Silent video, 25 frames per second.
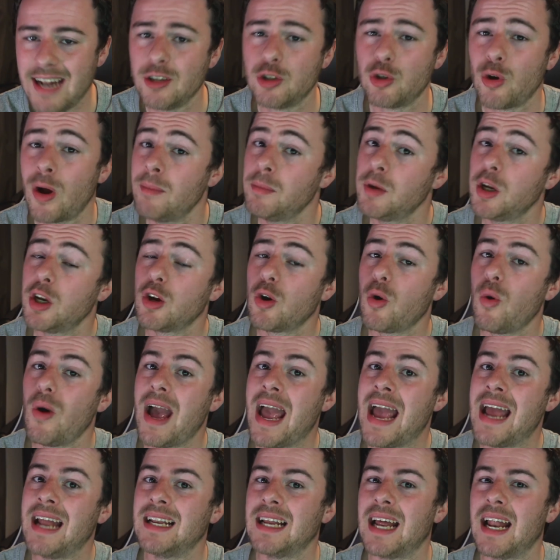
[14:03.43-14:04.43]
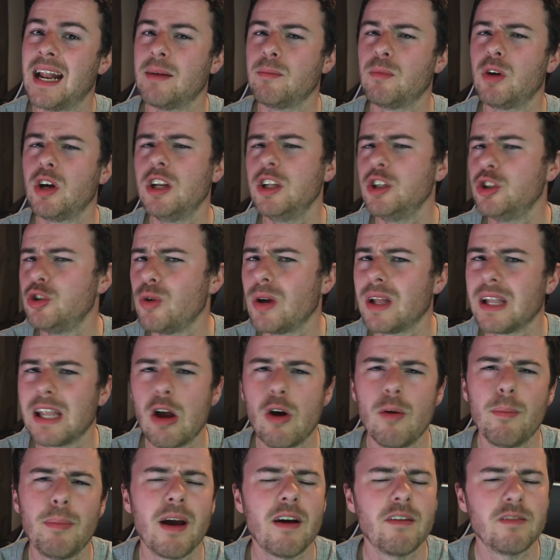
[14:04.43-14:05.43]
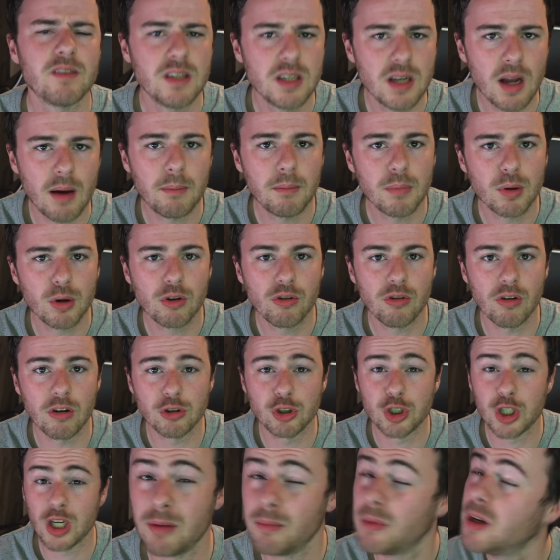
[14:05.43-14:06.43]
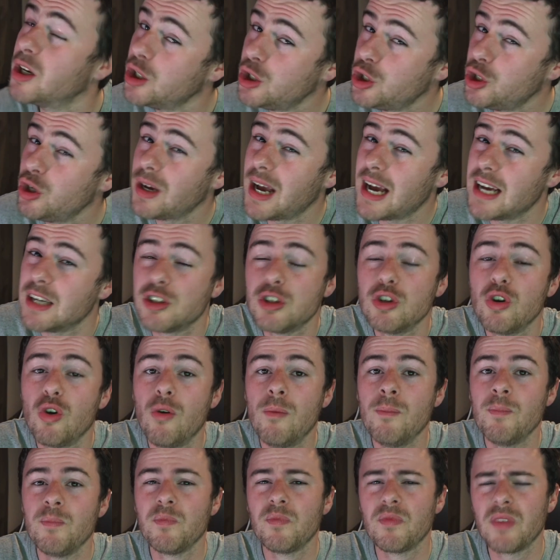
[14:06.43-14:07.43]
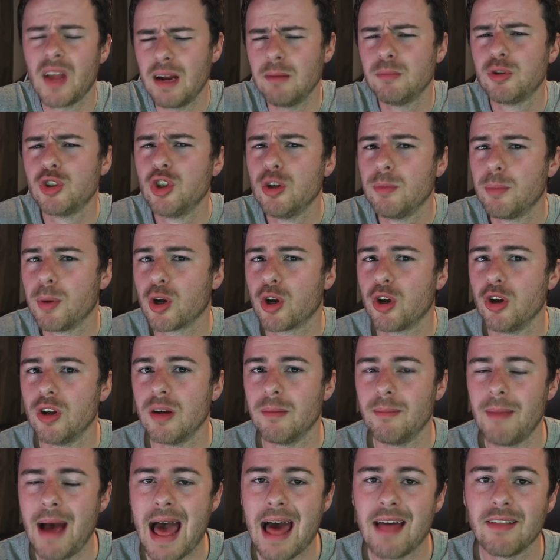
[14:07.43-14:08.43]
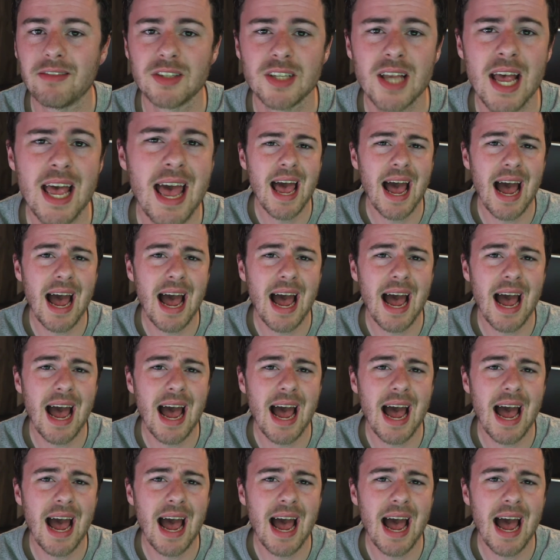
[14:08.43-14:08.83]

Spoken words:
So I'm going to go ahead and I'm going to do a little bit of number crunching, because you guys know I'm super good at maths,